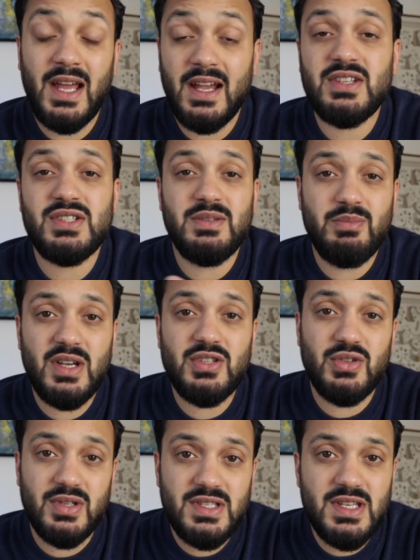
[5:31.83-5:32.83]
actually
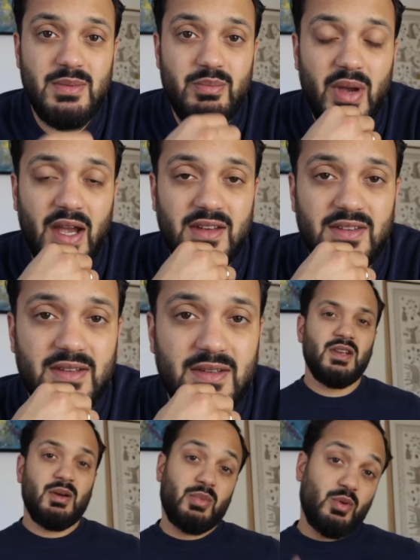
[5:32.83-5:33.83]
measure its impact.
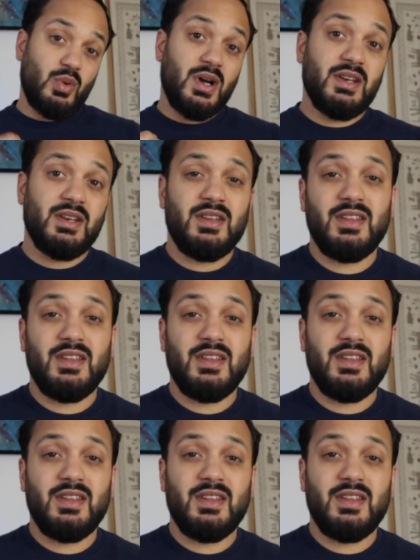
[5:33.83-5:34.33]
Number 1,